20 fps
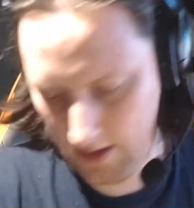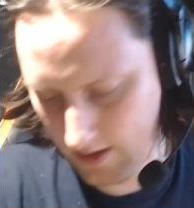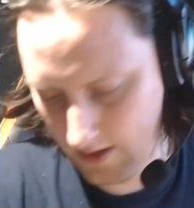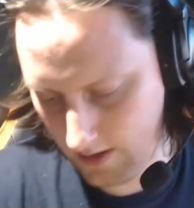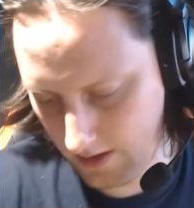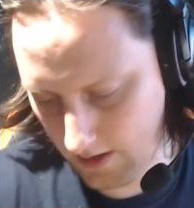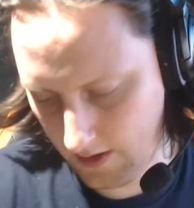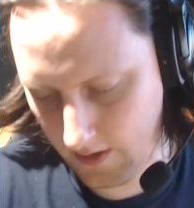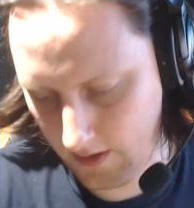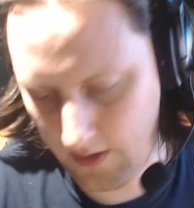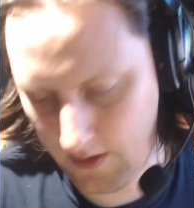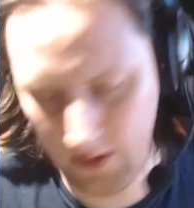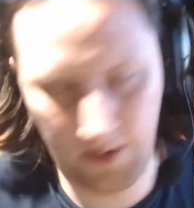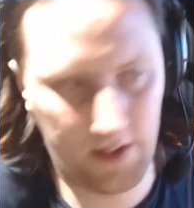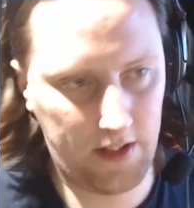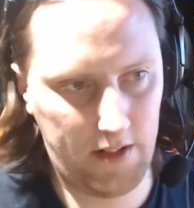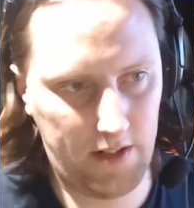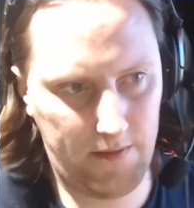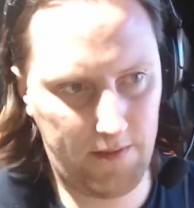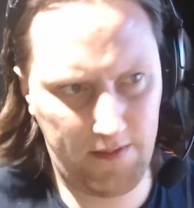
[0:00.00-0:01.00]
or other
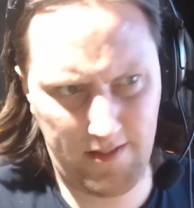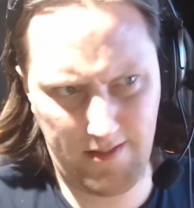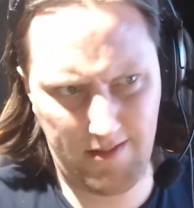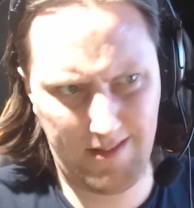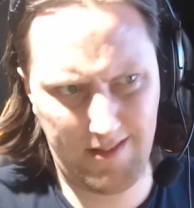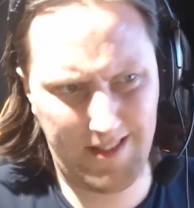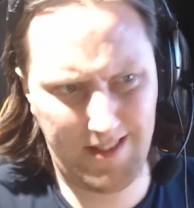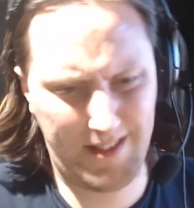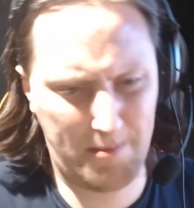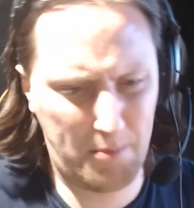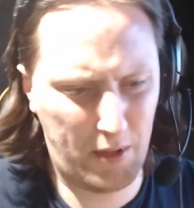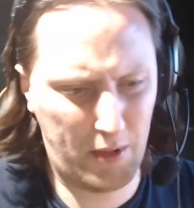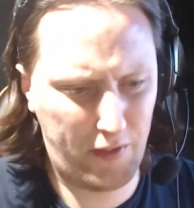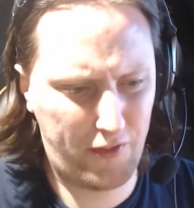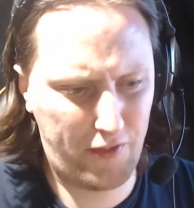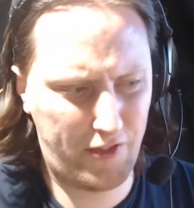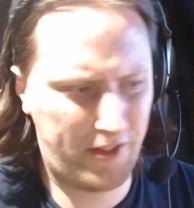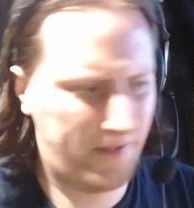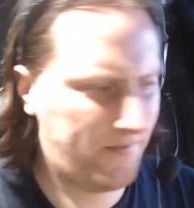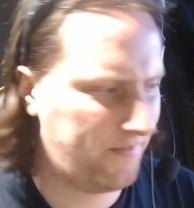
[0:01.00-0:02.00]

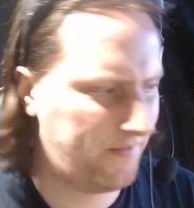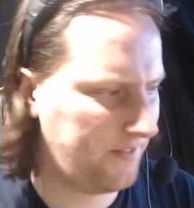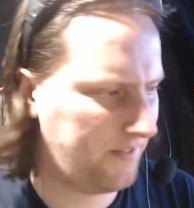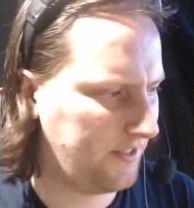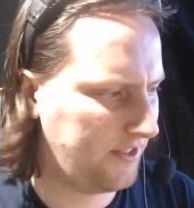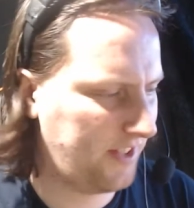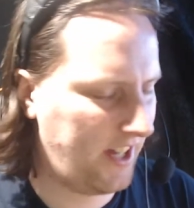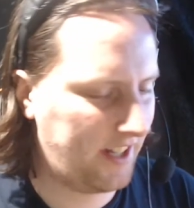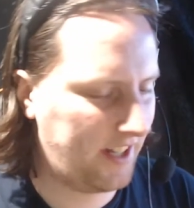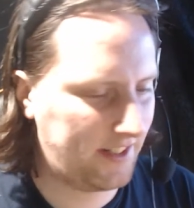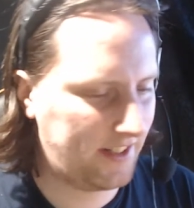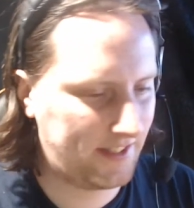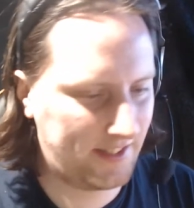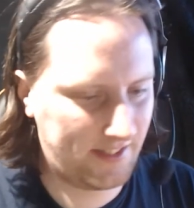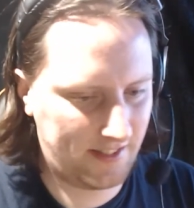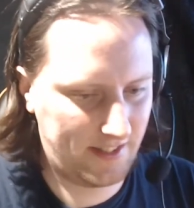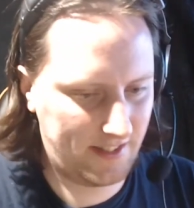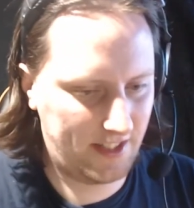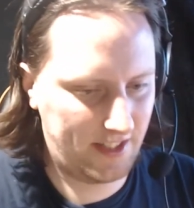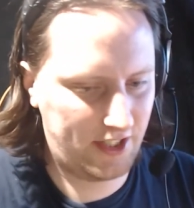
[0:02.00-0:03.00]
puffed snacks
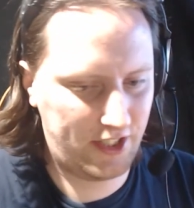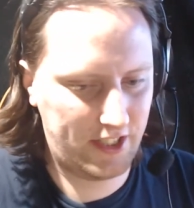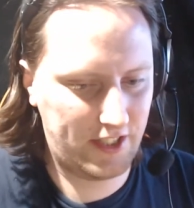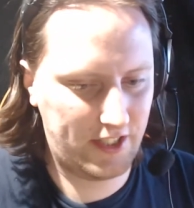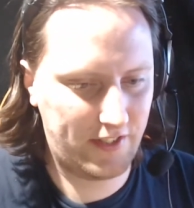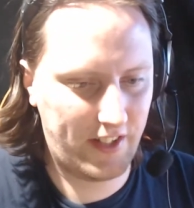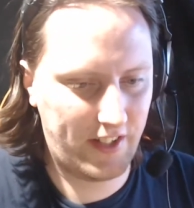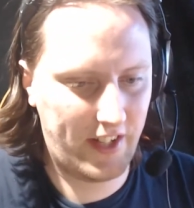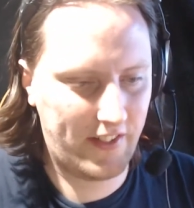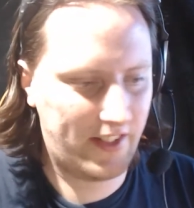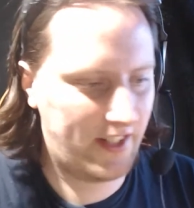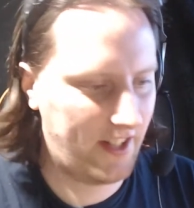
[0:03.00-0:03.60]
that are cheese flavoured.